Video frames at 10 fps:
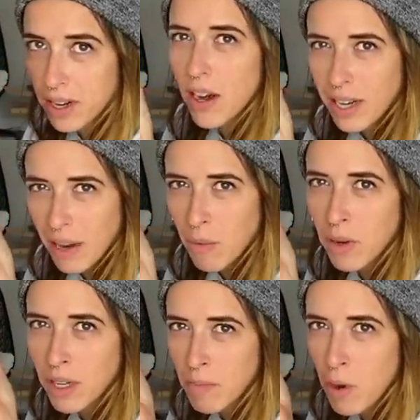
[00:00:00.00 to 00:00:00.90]
Okay, we're a
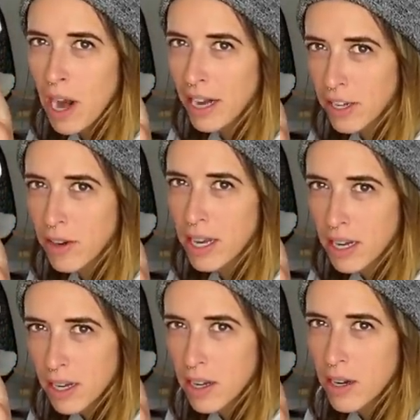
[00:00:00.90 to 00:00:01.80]
little more accurate.
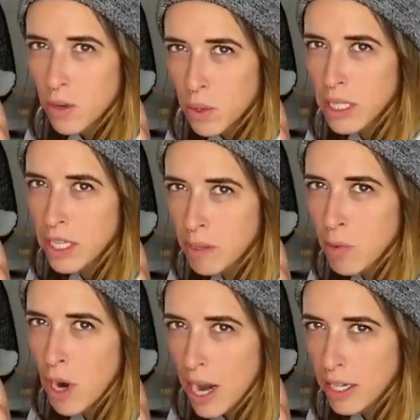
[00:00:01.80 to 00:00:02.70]
Yeah. We're a little more
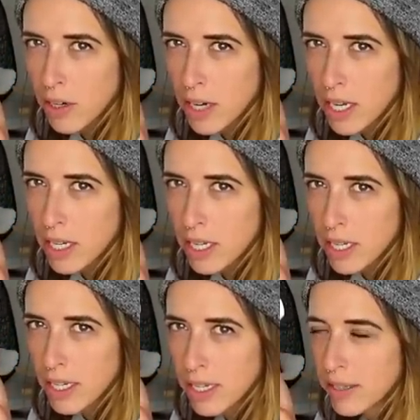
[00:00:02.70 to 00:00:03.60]
accurate.
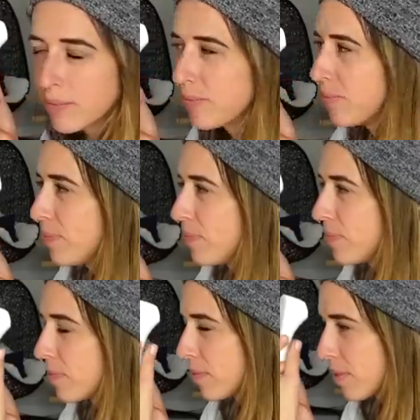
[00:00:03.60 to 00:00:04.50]
You think it's like
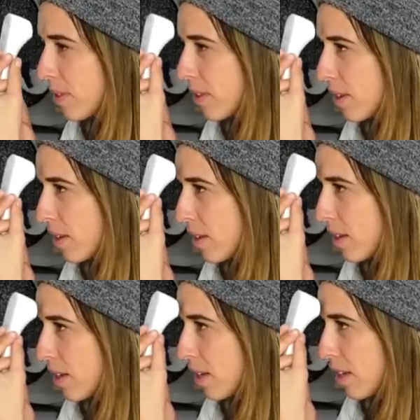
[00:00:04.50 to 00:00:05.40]
microwaving your brain
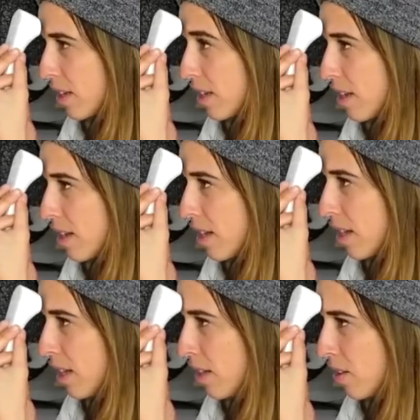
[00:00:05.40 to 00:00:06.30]
every time you press the
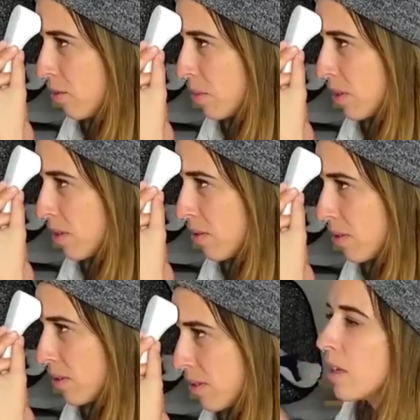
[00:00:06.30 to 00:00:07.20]
button? I hope so.
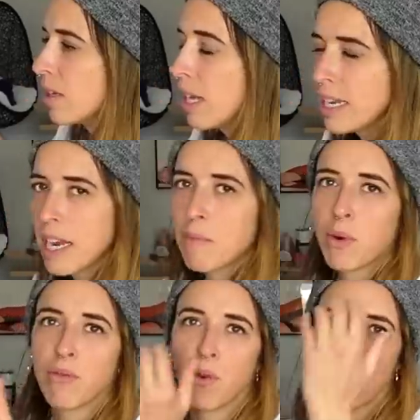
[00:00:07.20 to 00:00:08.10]

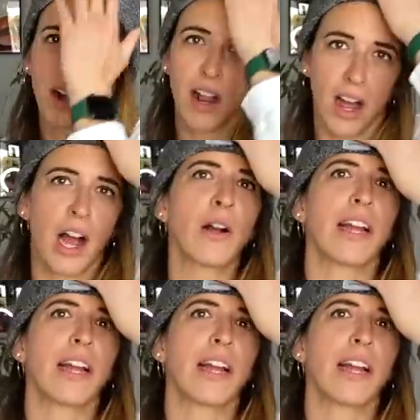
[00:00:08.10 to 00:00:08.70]
98.4. Okay.